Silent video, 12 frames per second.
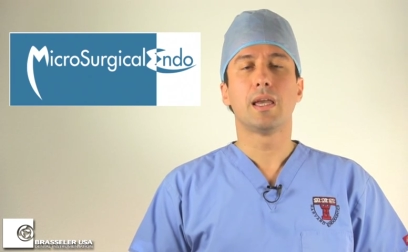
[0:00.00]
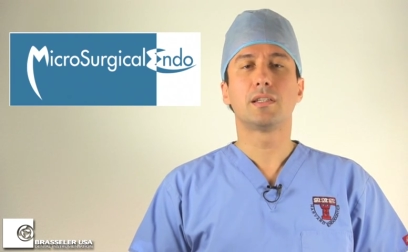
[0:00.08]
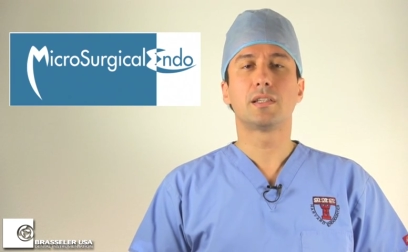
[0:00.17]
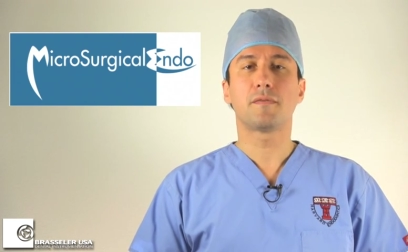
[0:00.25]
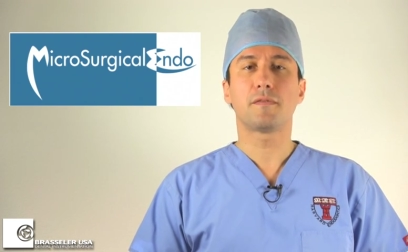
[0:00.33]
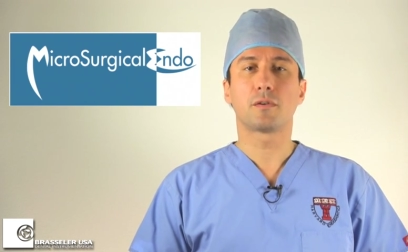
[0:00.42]
in
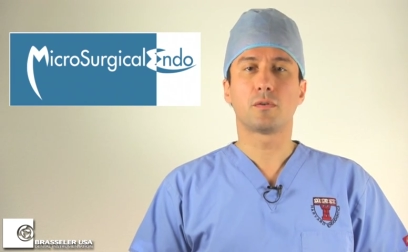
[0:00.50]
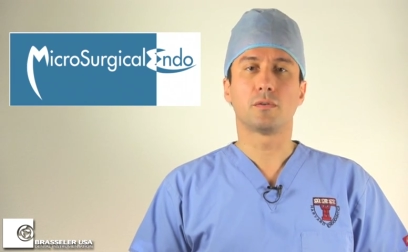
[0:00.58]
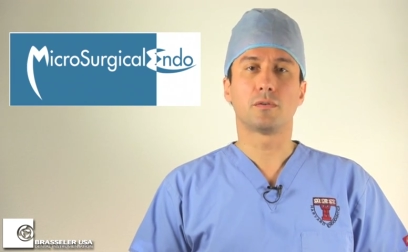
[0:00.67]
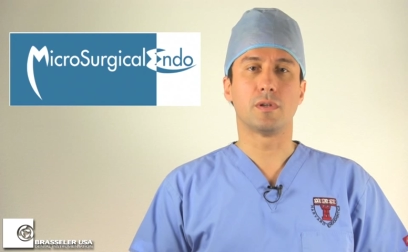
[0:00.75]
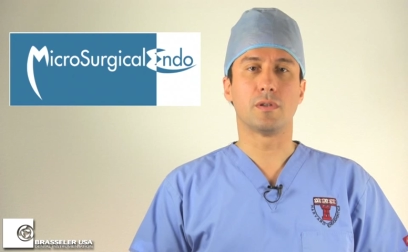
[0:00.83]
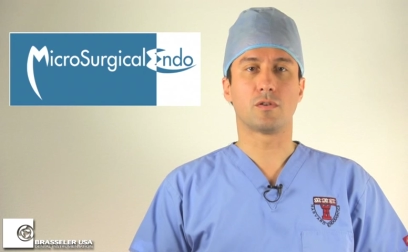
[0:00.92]

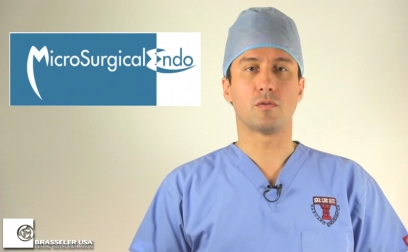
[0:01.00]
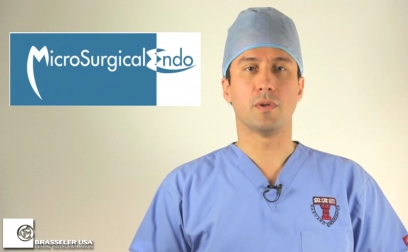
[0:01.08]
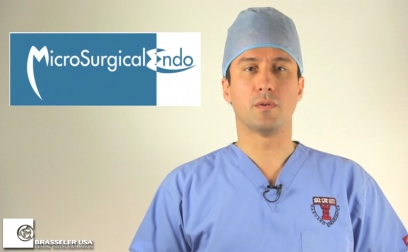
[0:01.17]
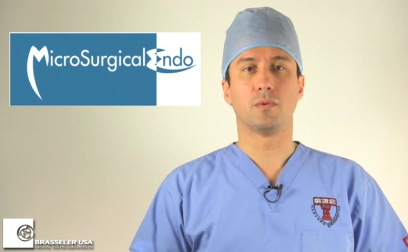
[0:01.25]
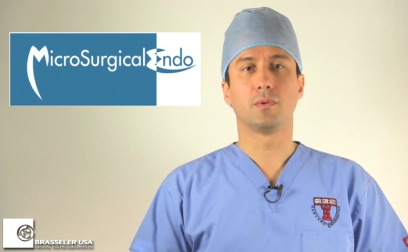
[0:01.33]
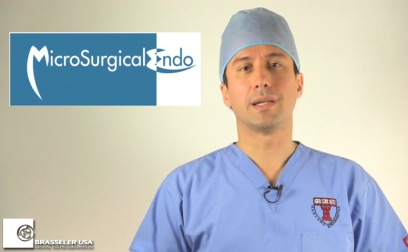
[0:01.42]

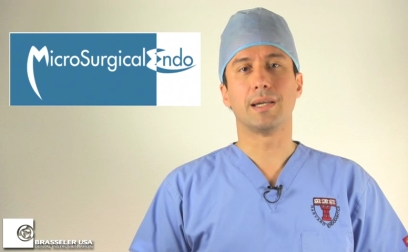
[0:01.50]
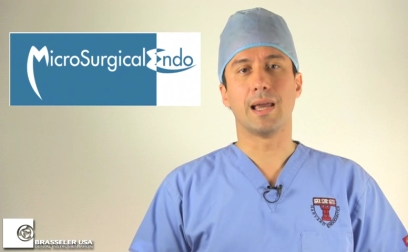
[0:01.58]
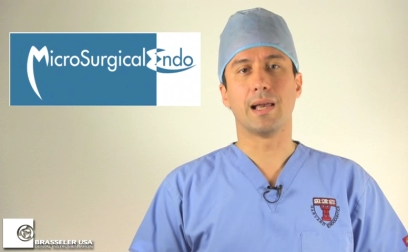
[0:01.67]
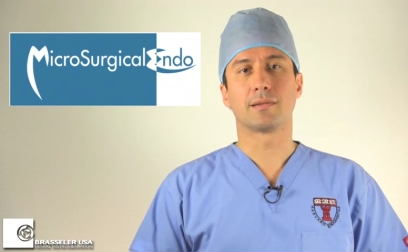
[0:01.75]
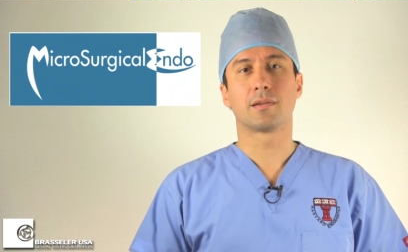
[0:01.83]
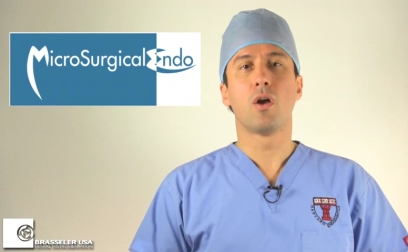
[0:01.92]
difficult-to-instrument root
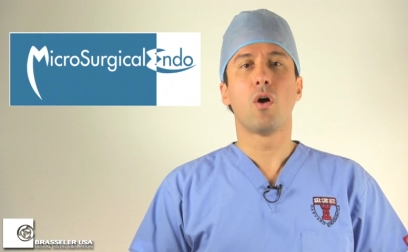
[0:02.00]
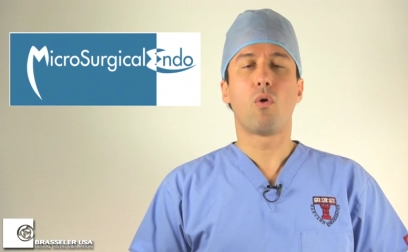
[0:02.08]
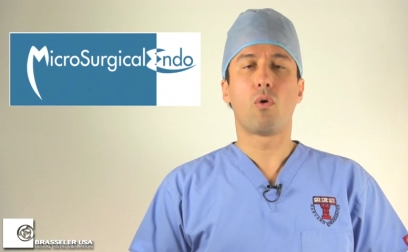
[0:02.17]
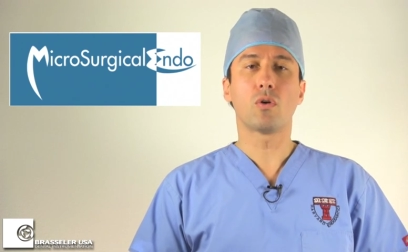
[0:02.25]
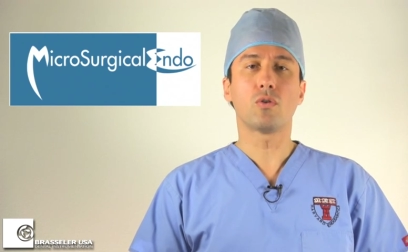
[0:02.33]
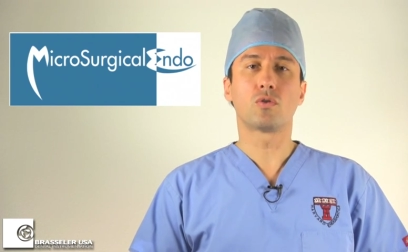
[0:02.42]
canals
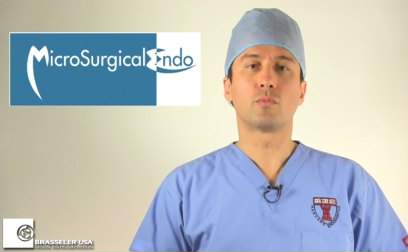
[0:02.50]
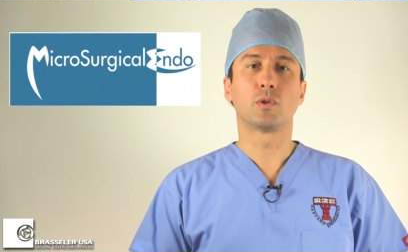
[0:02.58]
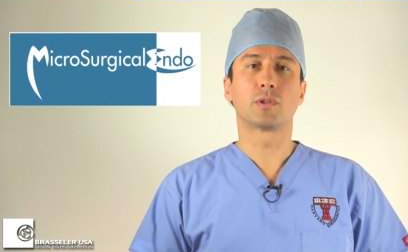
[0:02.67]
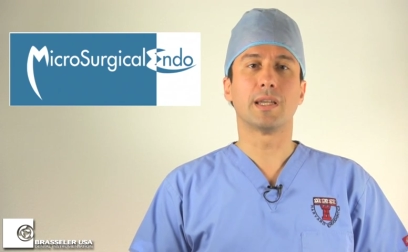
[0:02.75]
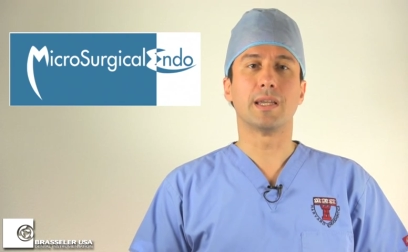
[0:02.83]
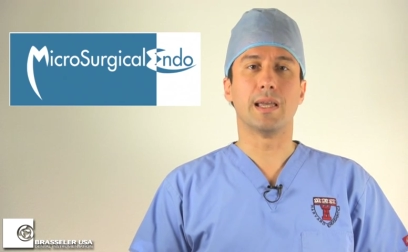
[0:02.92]
or normal
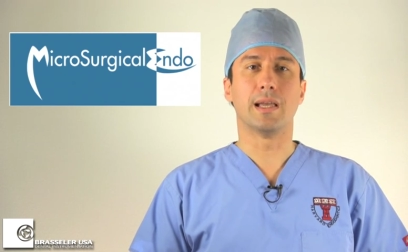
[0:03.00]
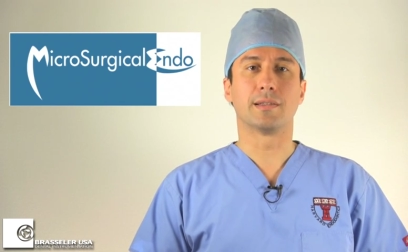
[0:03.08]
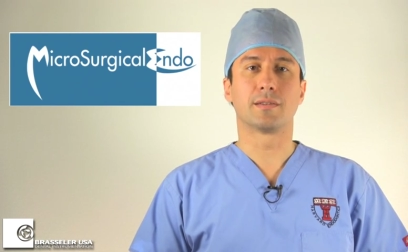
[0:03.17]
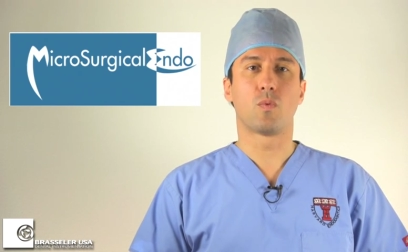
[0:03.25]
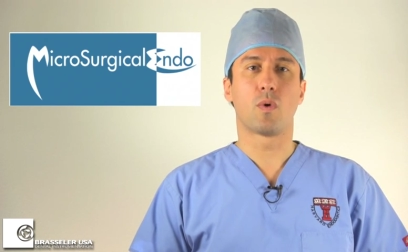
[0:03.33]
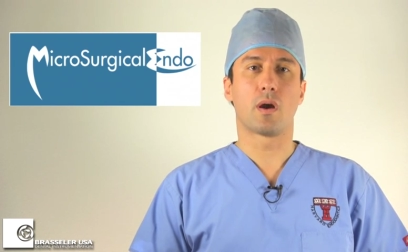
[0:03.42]

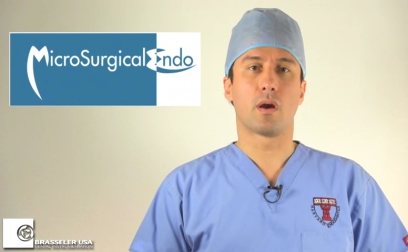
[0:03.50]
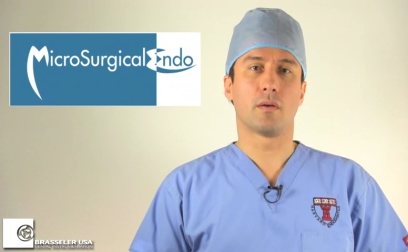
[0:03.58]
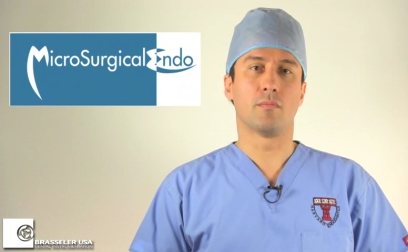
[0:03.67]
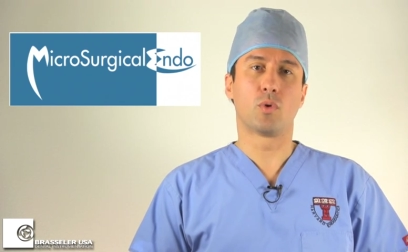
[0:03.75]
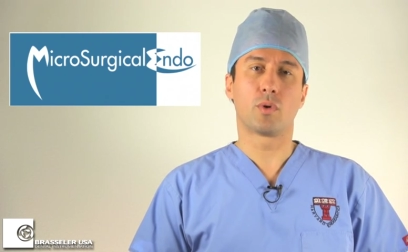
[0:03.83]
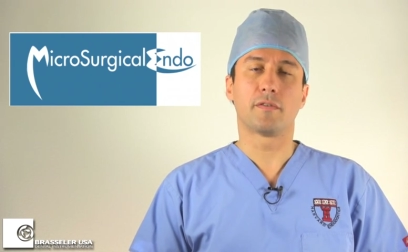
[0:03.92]
canals where
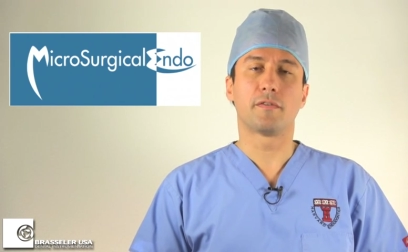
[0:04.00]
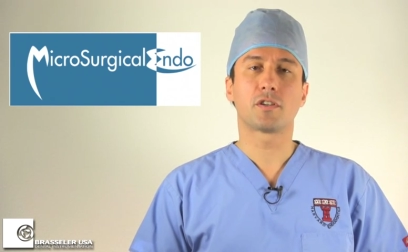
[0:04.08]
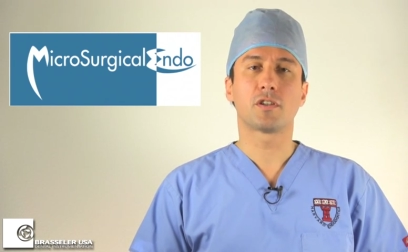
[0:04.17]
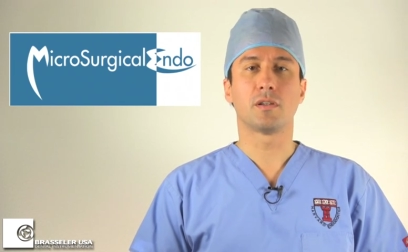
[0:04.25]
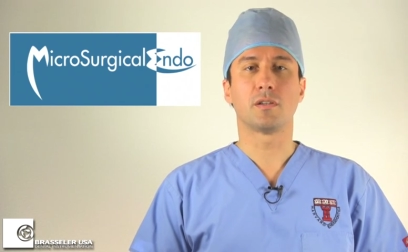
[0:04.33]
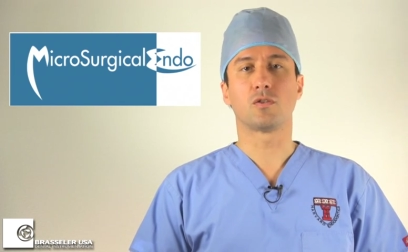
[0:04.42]
more
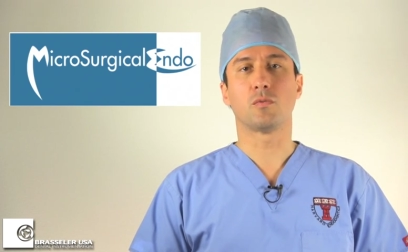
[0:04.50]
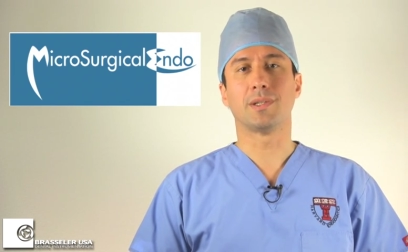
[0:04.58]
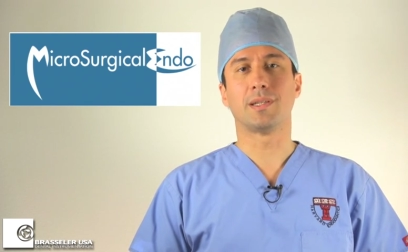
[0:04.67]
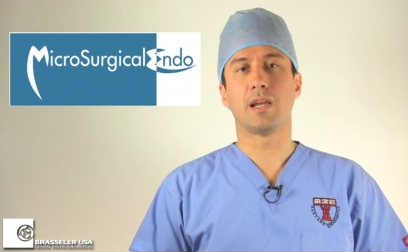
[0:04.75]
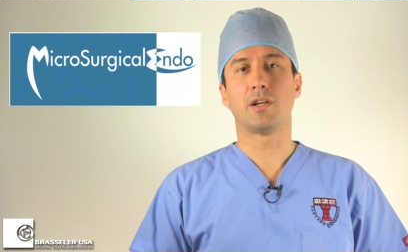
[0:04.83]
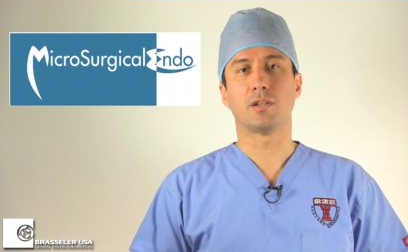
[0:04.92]
efficient
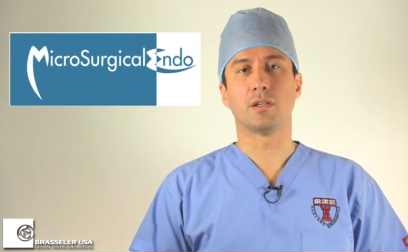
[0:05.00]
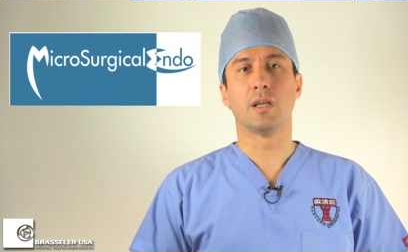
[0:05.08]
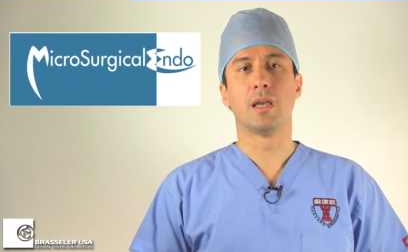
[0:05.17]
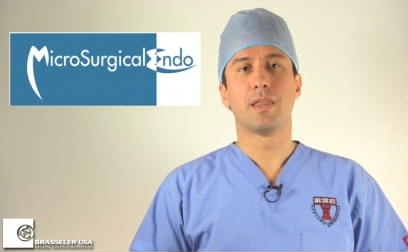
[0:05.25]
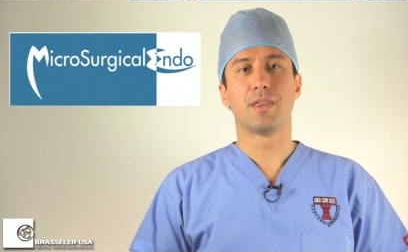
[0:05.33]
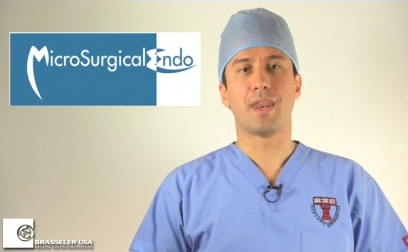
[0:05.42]
instrumentation
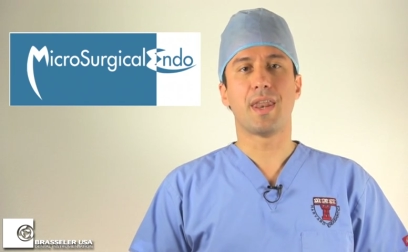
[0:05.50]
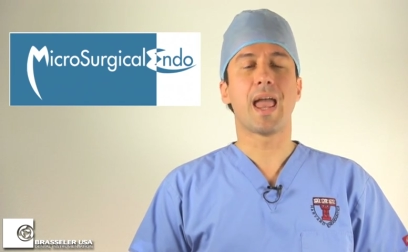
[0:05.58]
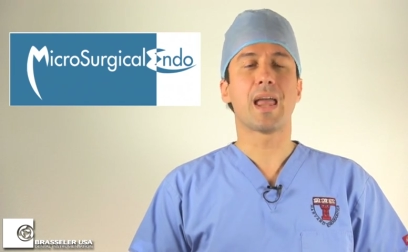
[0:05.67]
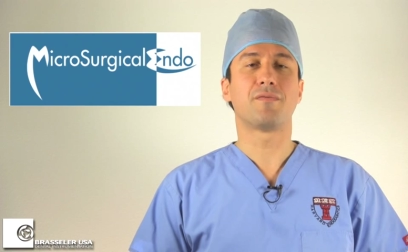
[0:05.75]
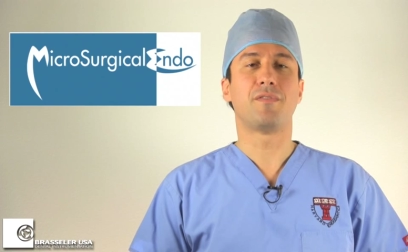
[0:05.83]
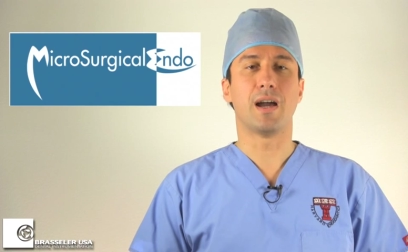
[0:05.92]
than
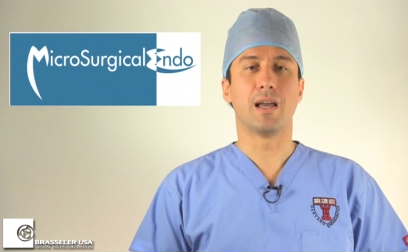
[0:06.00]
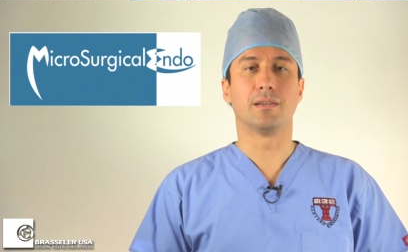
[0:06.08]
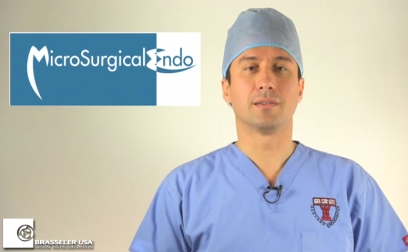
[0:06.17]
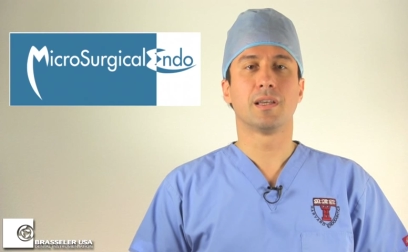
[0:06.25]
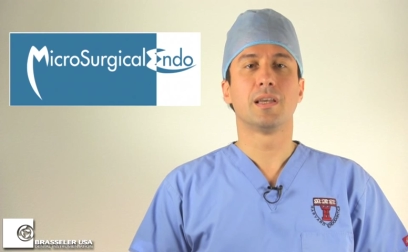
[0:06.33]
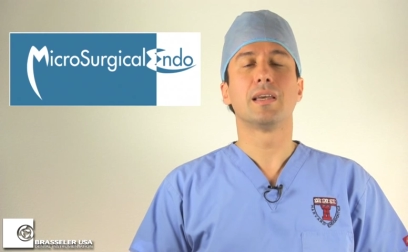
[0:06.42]
hand
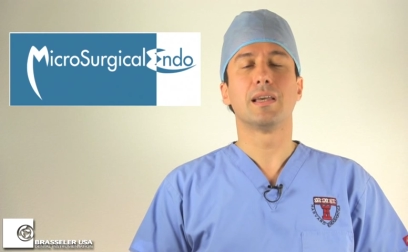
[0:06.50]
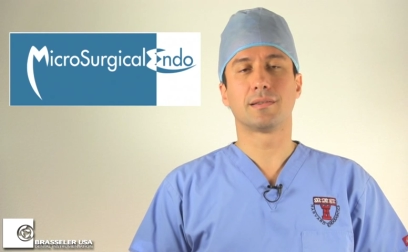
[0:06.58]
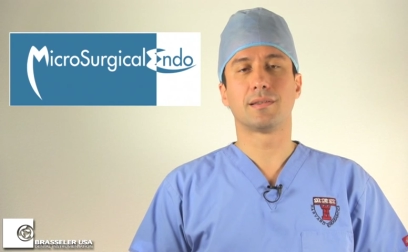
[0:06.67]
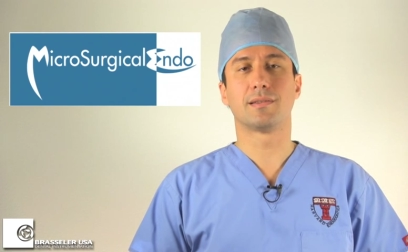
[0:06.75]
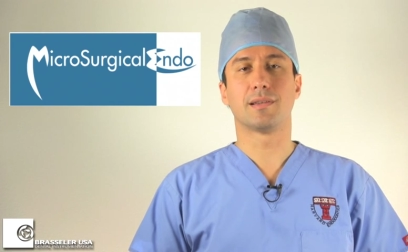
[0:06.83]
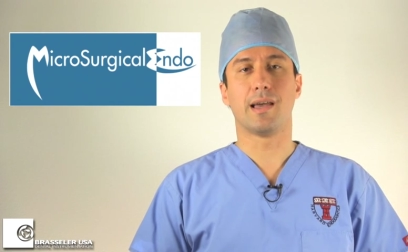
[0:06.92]
files is
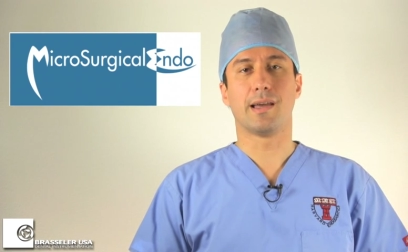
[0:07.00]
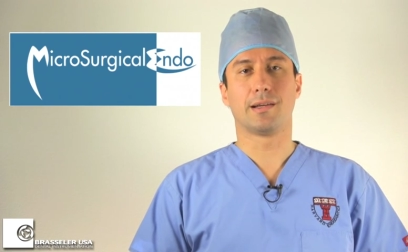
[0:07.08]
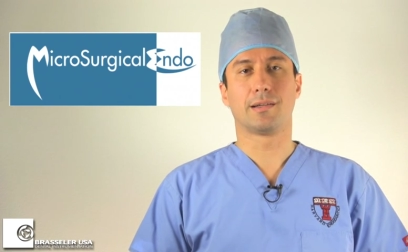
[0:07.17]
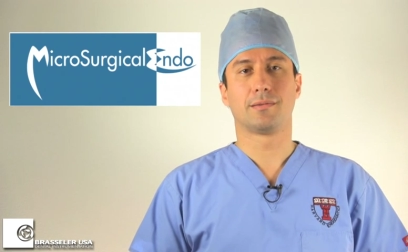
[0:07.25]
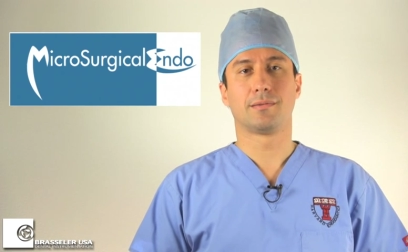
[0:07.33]
desired.